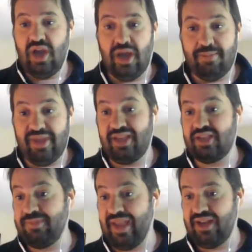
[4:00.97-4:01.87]
being
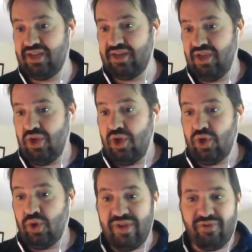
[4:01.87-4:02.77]
expanded.
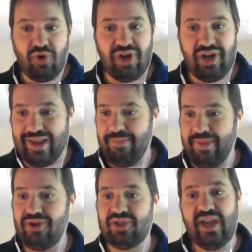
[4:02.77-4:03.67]
We've heard a lot of the
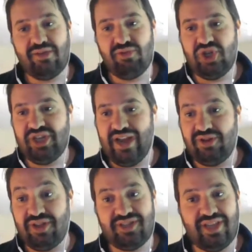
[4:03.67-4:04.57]
payers kind of reaching out
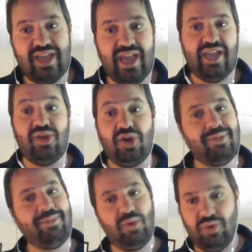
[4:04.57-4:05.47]
to us saying, hey,
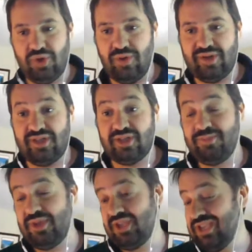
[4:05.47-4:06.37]
maybe we'll go into this
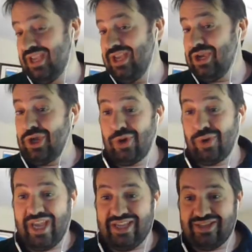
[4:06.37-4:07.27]
because
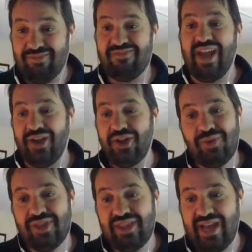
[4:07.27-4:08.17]
there is some
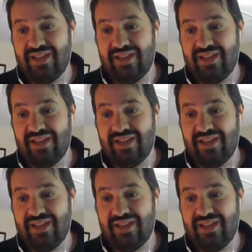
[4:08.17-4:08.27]
value in that.